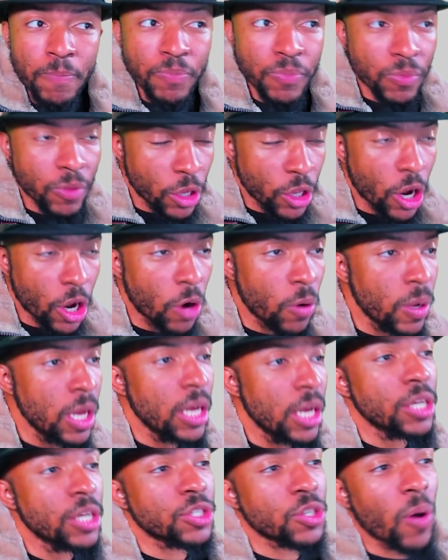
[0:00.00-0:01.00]
You know,
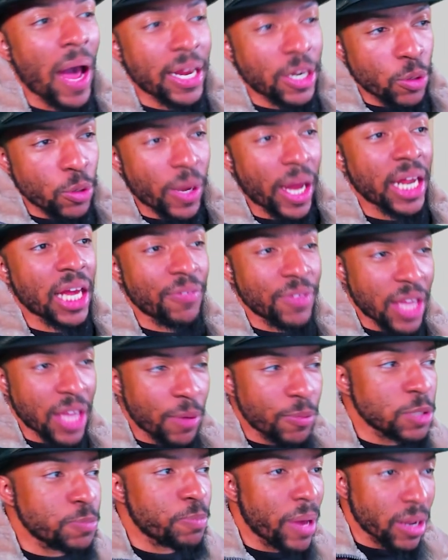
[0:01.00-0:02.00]
so I do got to give it that
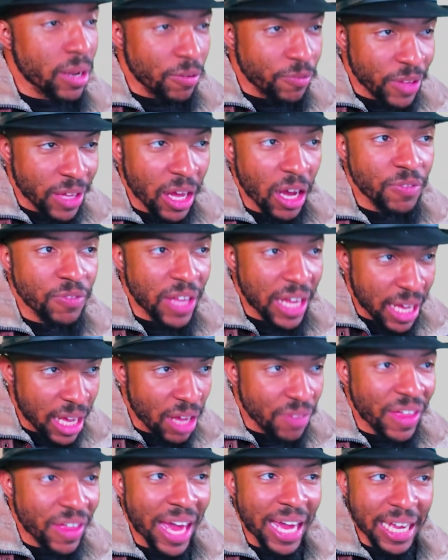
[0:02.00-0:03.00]
respect of
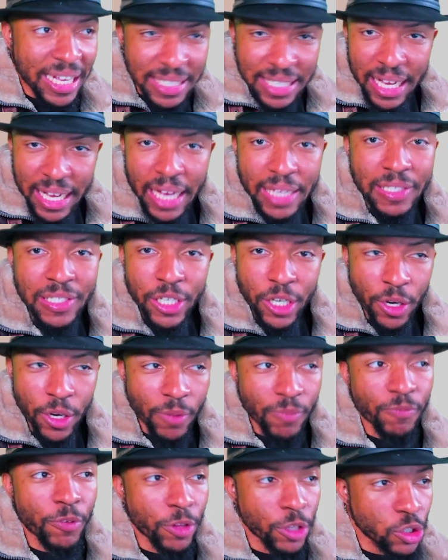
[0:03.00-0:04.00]
that easy S tier
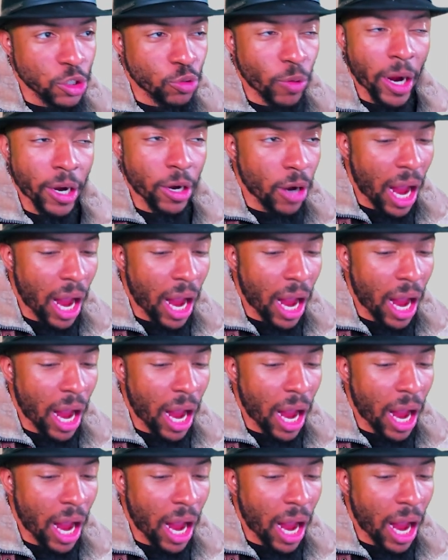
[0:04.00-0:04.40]
for the striker.